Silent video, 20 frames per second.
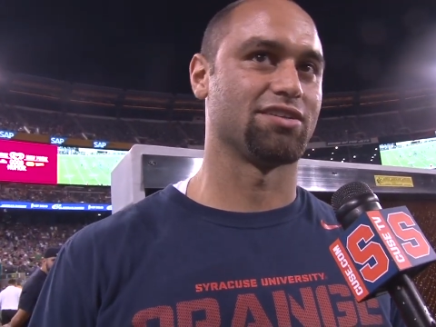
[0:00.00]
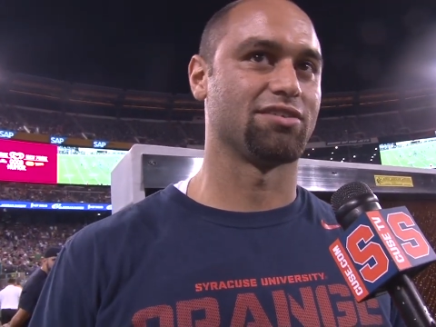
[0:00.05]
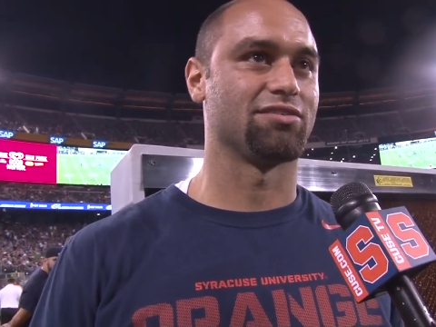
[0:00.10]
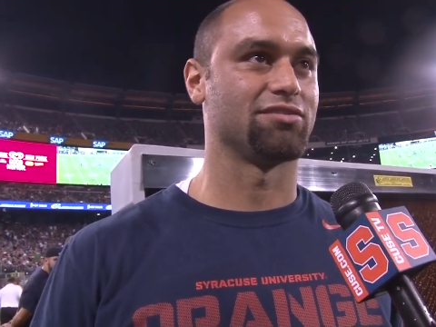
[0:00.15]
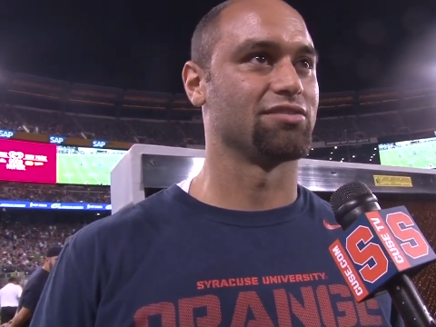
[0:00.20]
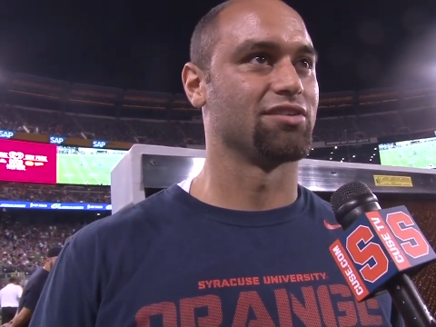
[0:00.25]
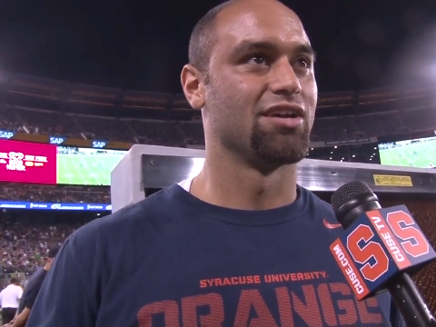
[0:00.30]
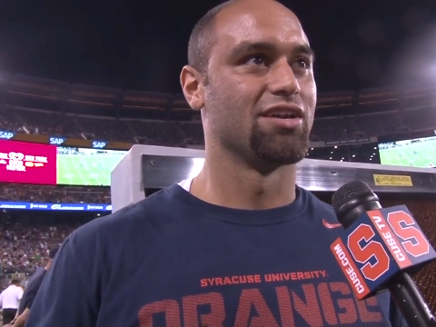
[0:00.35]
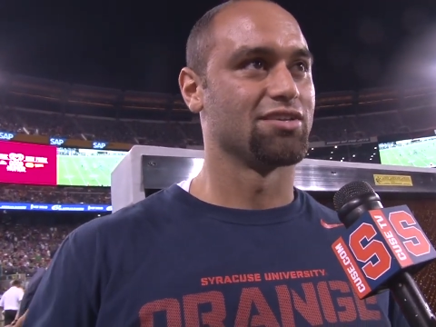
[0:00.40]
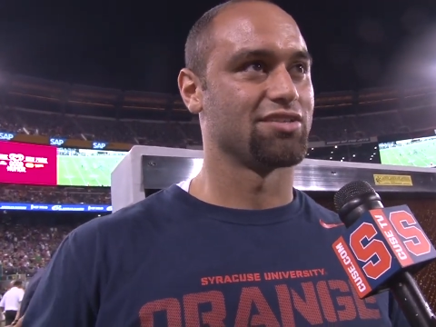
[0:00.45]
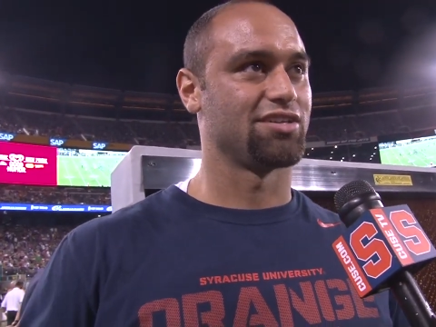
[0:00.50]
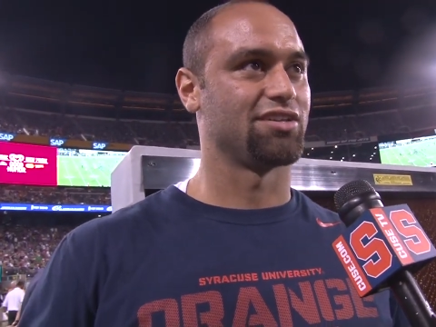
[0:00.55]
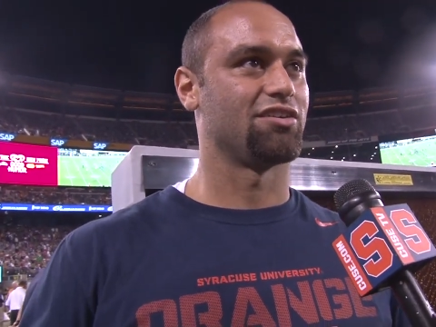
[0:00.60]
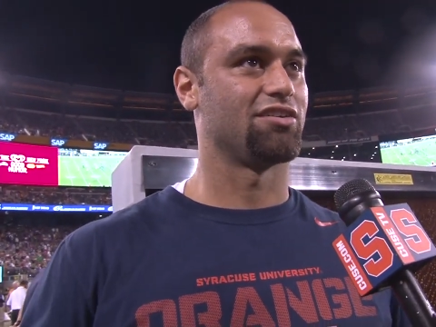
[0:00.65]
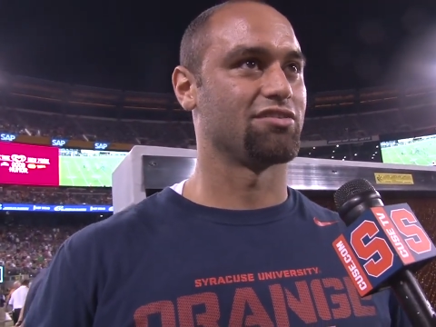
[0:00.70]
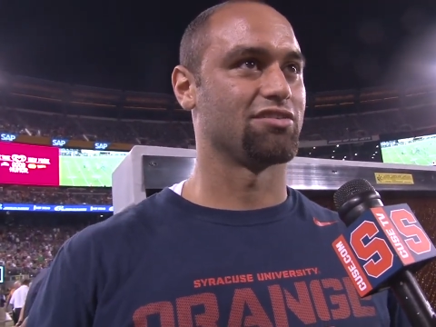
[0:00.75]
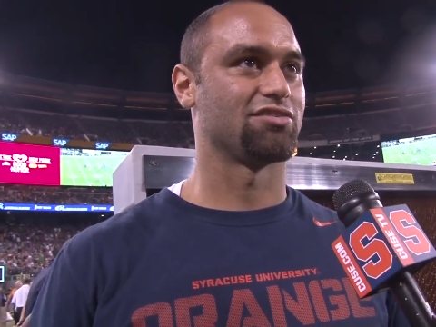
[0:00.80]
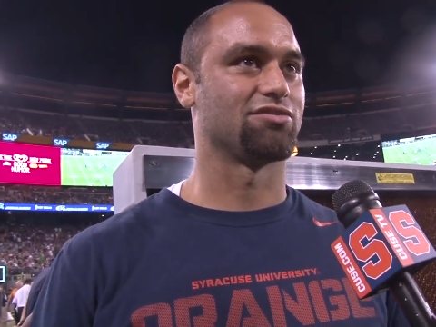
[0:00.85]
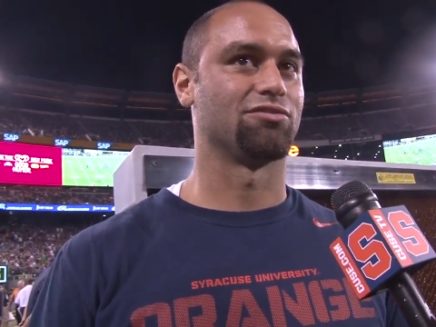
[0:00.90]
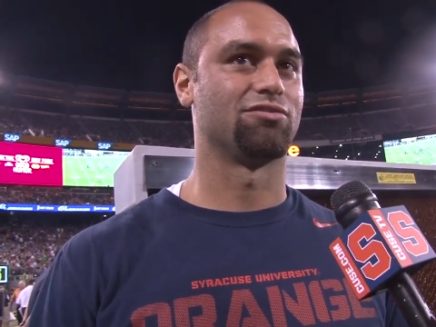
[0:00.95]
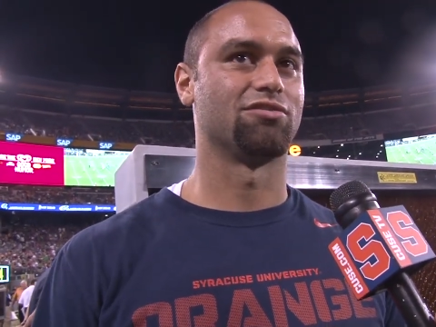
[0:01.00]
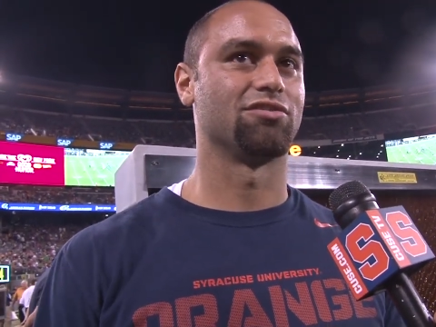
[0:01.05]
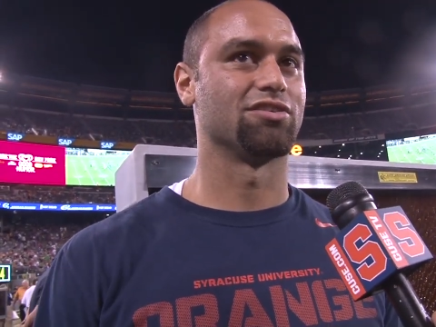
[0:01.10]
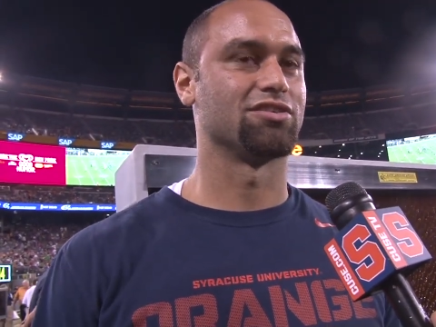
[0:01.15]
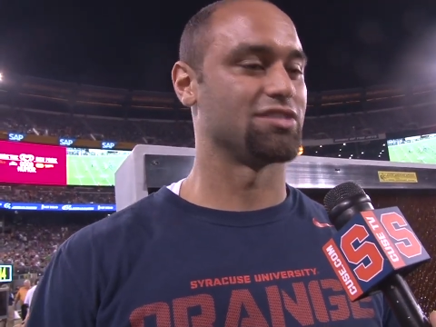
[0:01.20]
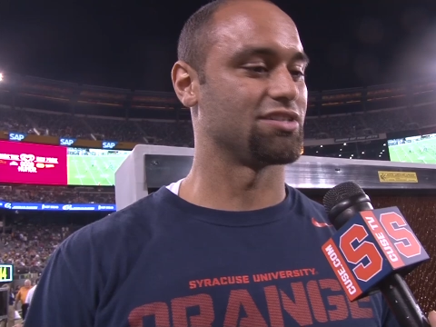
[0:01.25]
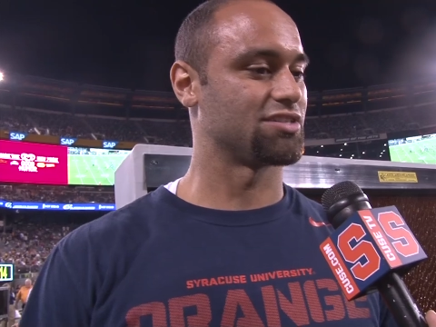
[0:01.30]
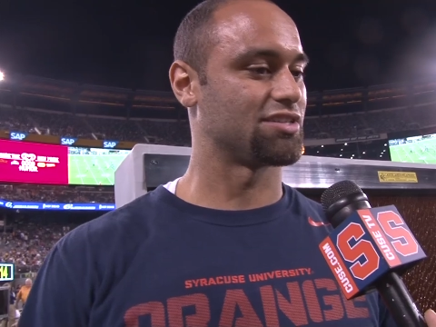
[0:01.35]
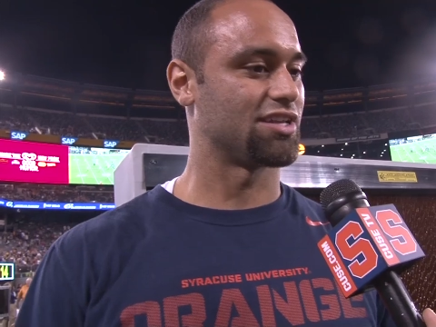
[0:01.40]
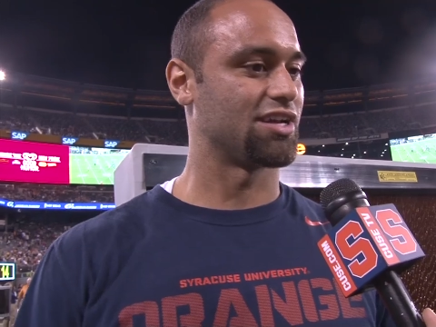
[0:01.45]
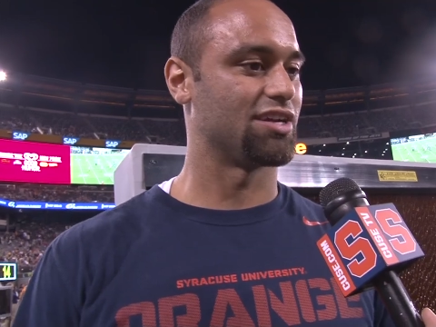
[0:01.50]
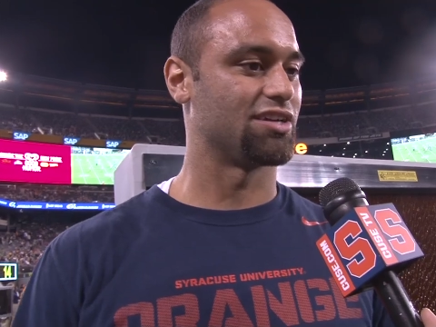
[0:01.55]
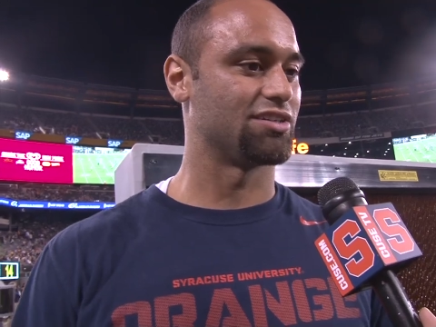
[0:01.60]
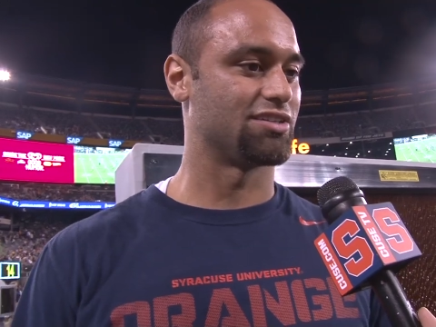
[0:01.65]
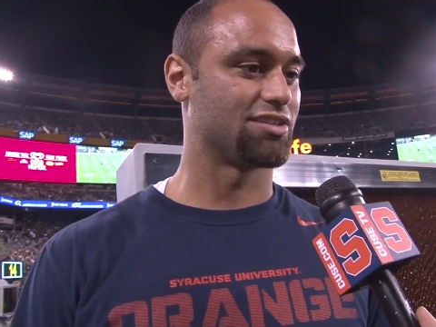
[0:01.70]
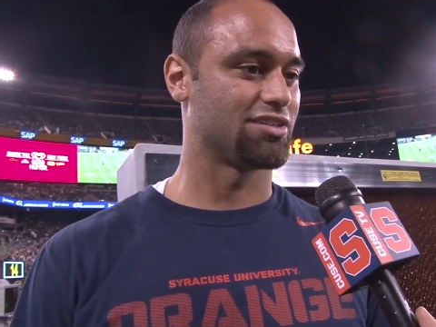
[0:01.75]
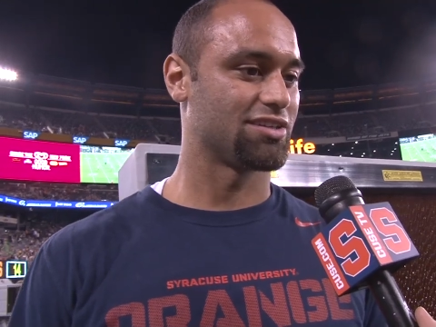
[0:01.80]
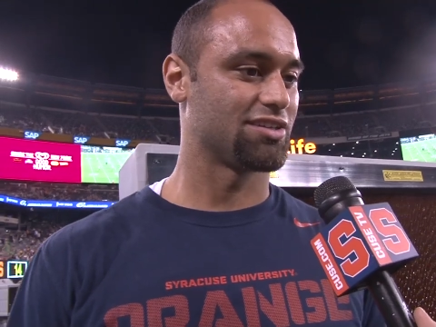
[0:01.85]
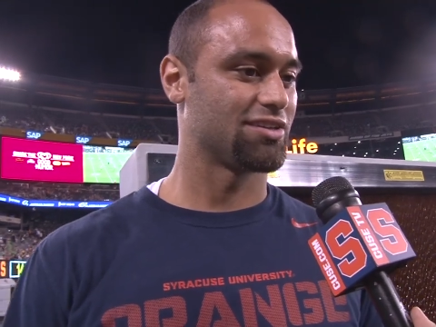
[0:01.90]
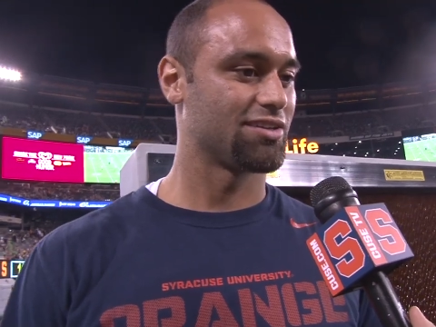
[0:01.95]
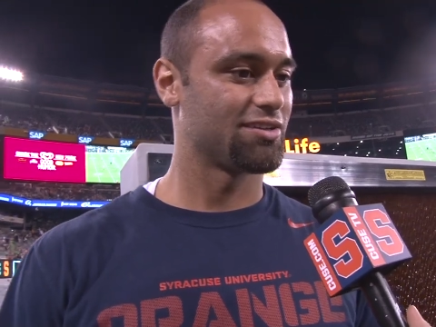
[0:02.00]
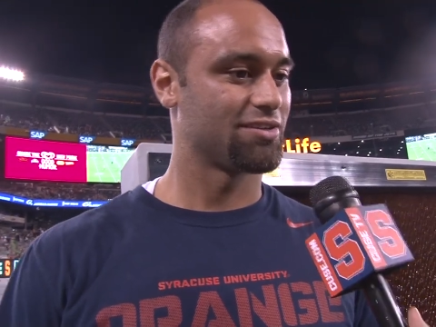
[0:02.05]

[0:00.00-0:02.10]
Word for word: and seeing all this orange is nice.